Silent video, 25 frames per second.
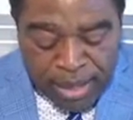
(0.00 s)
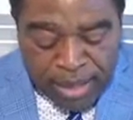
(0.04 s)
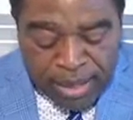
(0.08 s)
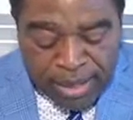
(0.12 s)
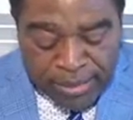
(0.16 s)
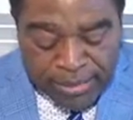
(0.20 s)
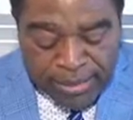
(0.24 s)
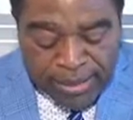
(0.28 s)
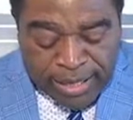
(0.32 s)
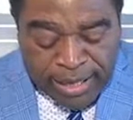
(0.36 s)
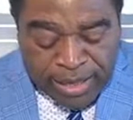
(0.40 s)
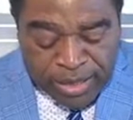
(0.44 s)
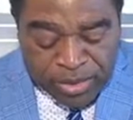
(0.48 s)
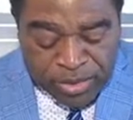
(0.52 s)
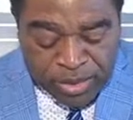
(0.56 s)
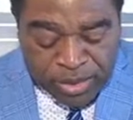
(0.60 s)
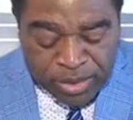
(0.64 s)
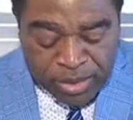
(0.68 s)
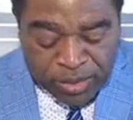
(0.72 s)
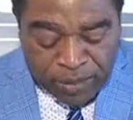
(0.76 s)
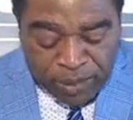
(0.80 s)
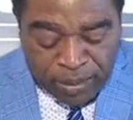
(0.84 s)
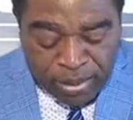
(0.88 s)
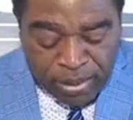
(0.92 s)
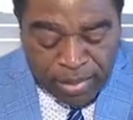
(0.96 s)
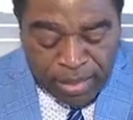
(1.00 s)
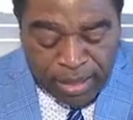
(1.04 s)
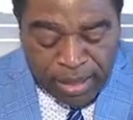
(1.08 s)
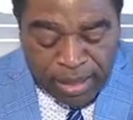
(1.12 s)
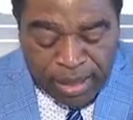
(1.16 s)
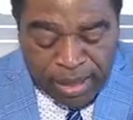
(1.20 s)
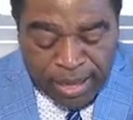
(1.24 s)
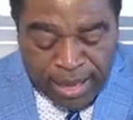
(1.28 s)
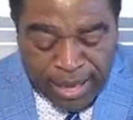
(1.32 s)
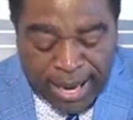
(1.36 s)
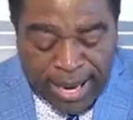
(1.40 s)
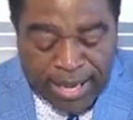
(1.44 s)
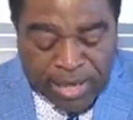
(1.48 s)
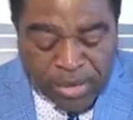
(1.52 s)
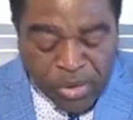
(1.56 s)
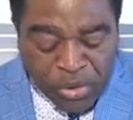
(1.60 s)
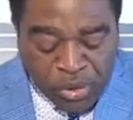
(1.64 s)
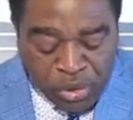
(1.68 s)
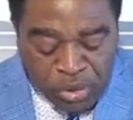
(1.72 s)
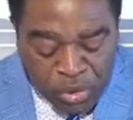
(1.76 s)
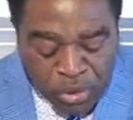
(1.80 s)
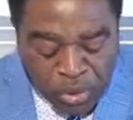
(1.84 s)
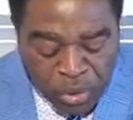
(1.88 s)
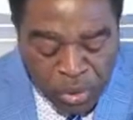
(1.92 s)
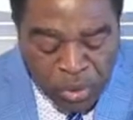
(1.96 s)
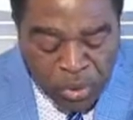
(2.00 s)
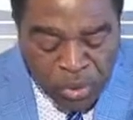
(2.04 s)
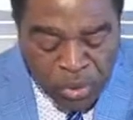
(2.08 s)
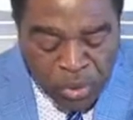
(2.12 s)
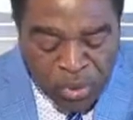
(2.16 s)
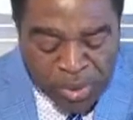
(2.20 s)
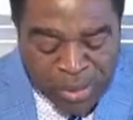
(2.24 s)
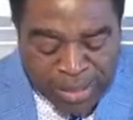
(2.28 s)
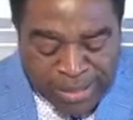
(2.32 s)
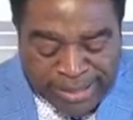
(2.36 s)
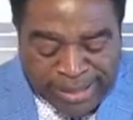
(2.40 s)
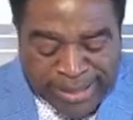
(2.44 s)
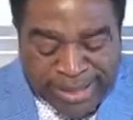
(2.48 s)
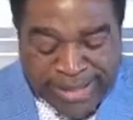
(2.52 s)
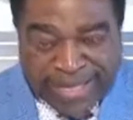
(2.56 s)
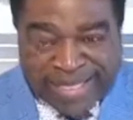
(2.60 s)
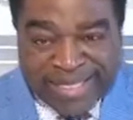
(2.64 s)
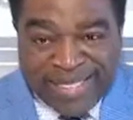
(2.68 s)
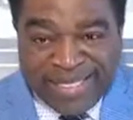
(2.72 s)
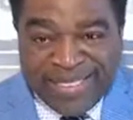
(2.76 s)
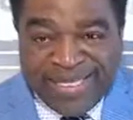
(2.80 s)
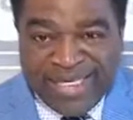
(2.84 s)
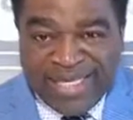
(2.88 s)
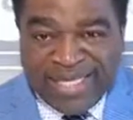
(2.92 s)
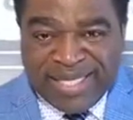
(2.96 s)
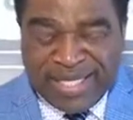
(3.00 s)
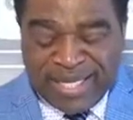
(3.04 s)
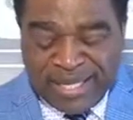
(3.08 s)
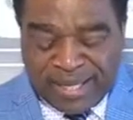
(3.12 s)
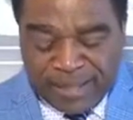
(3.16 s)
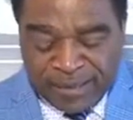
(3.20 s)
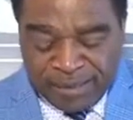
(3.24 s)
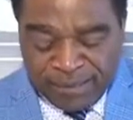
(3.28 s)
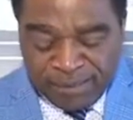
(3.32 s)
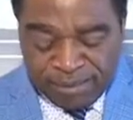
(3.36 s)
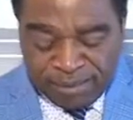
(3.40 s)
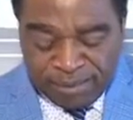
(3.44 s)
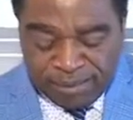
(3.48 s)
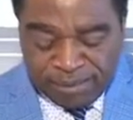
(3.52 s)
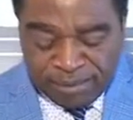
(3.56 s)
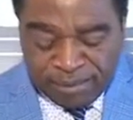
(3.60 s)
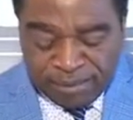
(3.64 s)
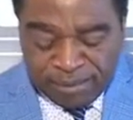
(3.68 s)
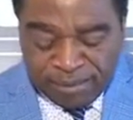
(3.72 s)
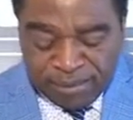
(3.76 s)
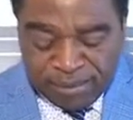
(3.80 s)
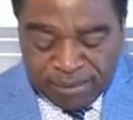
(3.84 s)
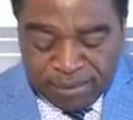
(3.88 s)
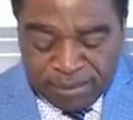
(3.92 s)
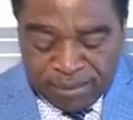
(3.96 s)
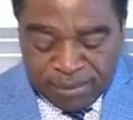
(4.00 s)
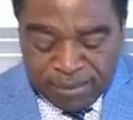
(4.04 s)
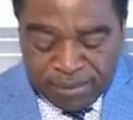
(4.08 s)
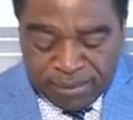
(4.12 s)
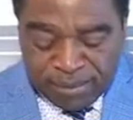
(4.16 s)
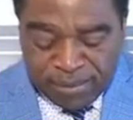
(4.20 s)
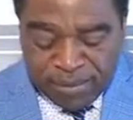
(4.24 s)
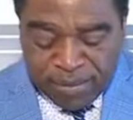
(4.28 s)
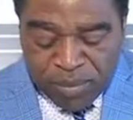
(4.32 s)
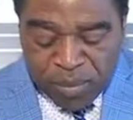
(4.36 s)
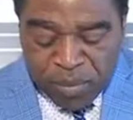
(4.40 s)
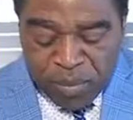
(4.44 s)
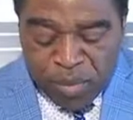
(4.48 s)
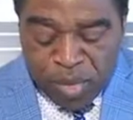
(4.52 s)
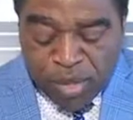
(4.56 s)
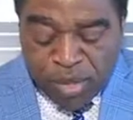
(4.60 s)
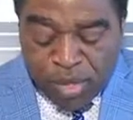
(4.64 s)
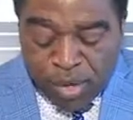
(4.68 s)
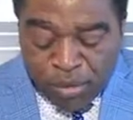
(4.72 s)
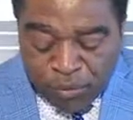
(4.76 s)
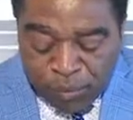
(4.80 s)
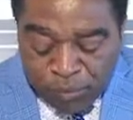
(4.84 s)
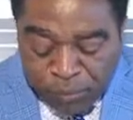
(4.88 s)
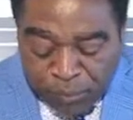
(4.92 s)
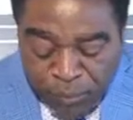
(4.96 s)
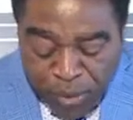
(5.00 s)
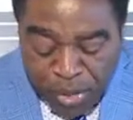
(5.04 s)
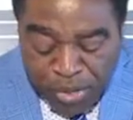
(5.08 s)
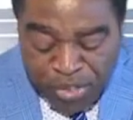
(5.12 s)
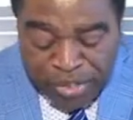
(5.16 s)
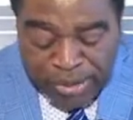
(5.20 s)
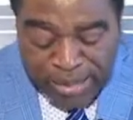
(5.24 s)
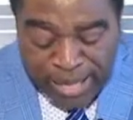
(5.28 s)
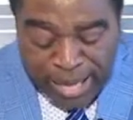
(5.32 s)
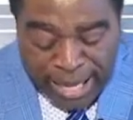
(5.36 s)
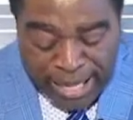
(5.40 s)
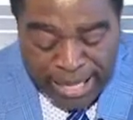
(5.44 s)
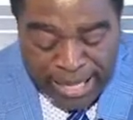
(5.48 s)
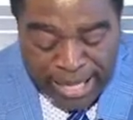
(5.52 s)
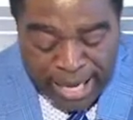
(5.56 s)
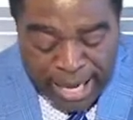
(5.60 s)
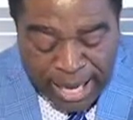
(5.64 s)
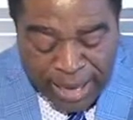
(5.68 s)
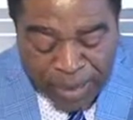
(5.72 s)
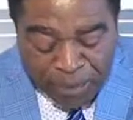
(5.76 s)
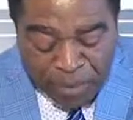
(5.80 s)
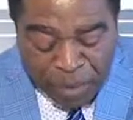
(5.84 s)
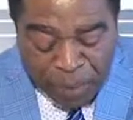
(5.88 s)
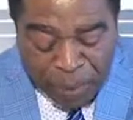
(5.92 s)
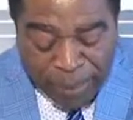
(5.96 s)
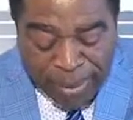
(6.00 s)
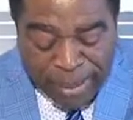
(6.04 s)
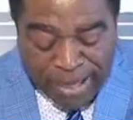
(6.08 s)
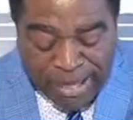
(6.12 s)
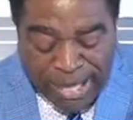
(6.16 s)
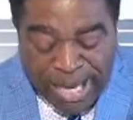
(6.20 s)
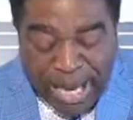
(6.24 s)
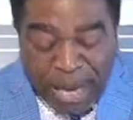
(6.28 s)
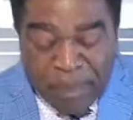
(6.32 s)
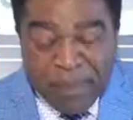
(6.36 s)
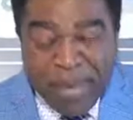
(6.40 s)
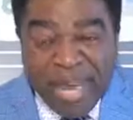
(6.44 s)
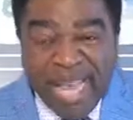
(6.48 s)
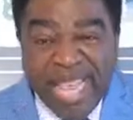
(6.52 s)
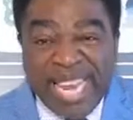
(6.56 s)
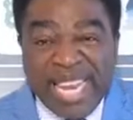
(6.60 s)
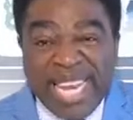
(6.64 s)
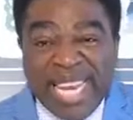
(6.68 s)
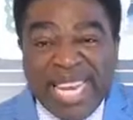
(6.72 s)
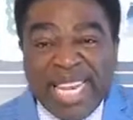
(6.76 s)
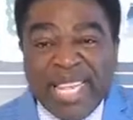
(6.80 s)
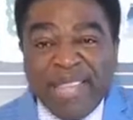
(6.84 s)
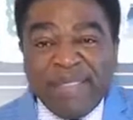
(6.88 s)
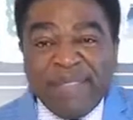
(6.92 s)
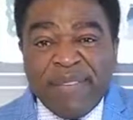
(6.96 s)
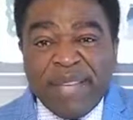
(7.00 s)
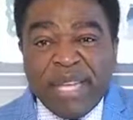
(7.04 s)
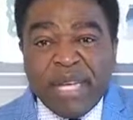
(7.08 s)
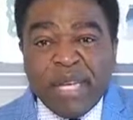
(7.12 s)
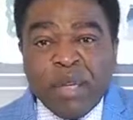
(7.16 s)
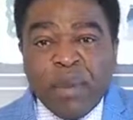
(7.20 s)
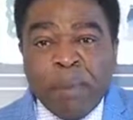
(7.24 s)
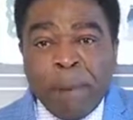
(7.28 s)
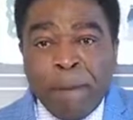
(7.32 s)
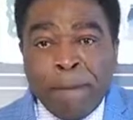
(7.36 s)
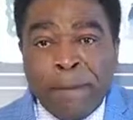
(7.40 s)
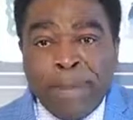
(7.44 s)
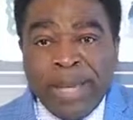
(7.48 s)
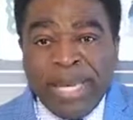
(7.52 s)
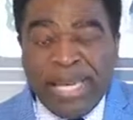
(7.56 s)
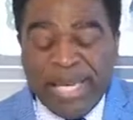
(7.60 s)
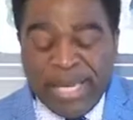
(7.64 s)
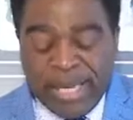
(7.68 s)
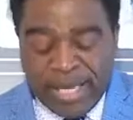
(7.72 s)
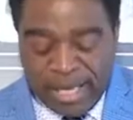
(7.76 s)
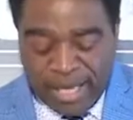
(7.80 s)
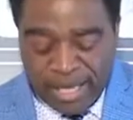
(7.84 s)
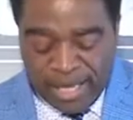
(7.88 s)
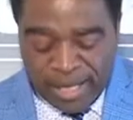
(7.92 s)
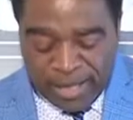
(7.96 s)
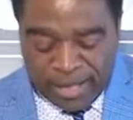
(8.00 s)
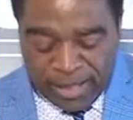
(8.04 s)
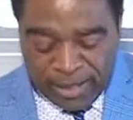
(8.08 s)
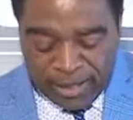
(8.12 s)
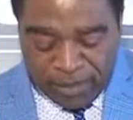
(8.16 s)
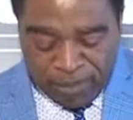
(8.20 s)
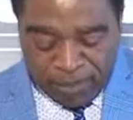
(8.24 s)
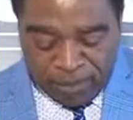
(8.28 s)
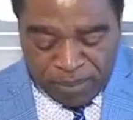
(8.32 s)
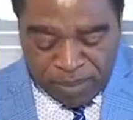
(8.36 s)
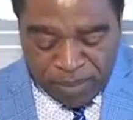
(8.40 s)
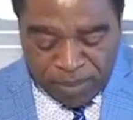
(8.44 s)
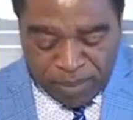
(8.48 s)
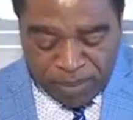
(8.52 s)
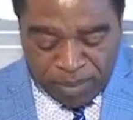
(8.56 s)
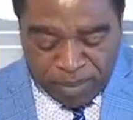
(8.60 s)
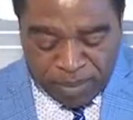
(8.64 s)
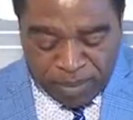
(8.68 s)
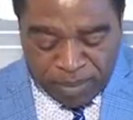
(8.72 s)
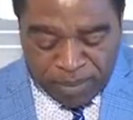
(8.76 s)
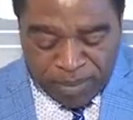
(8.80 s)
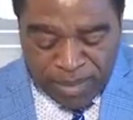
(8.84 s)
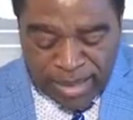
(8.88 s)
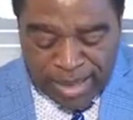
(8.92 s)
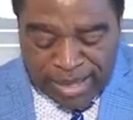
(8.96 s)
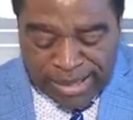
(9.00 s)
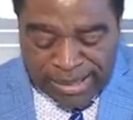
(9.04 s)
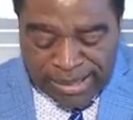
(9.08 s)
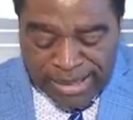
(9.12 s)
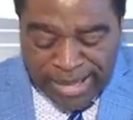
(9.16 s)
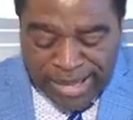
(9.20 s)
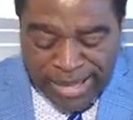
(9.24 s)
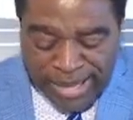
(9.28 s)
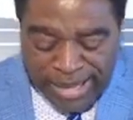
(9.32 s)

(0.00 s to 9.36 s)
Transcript: It says, And so it is written, the first Adam became a living being, the